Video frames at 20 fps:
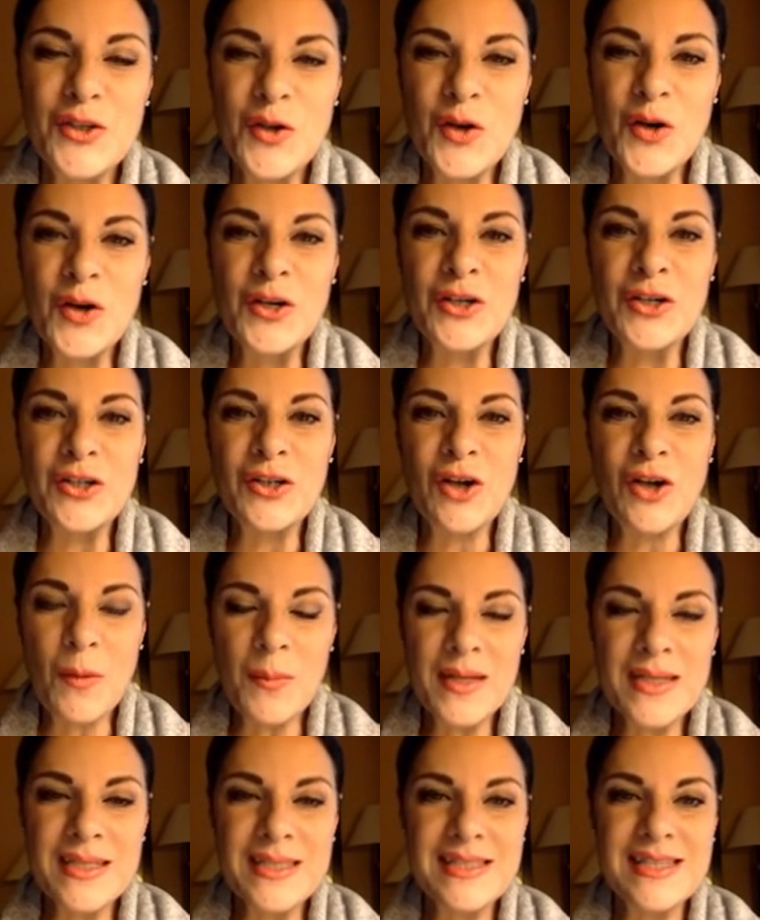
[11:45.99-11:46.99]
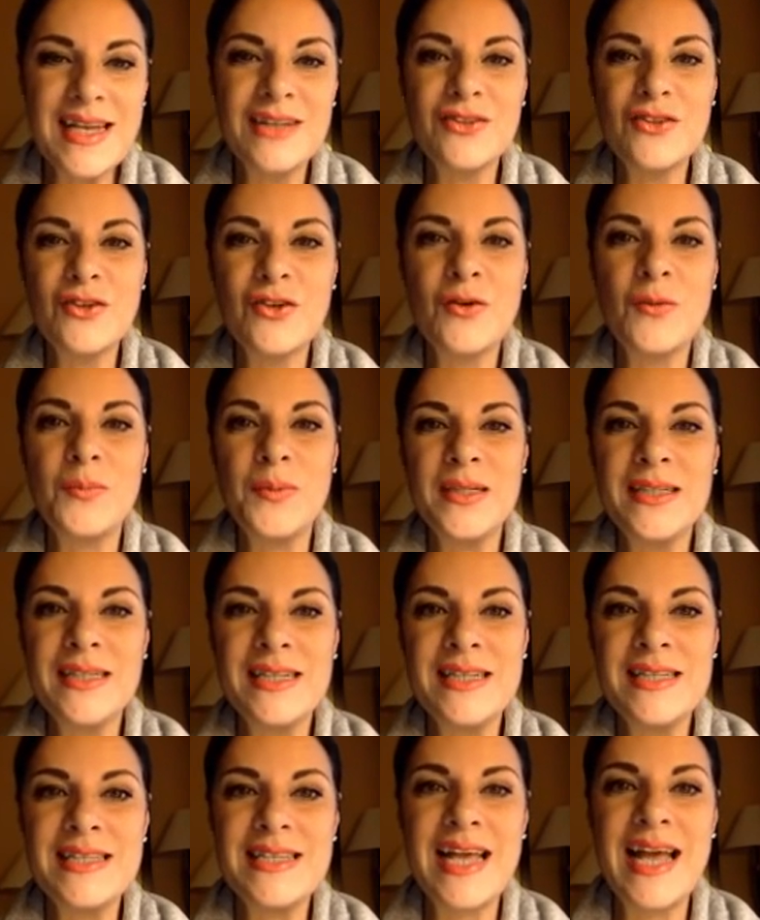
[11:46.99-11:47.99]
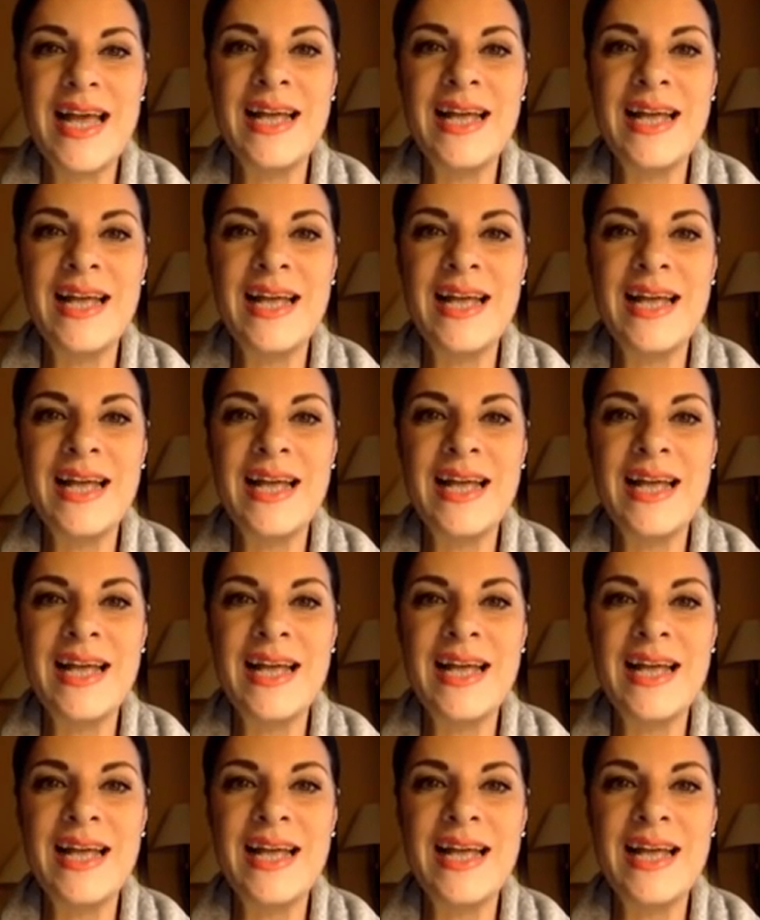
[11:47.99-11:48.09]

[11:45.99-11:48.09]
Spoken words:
your comments and your opinions,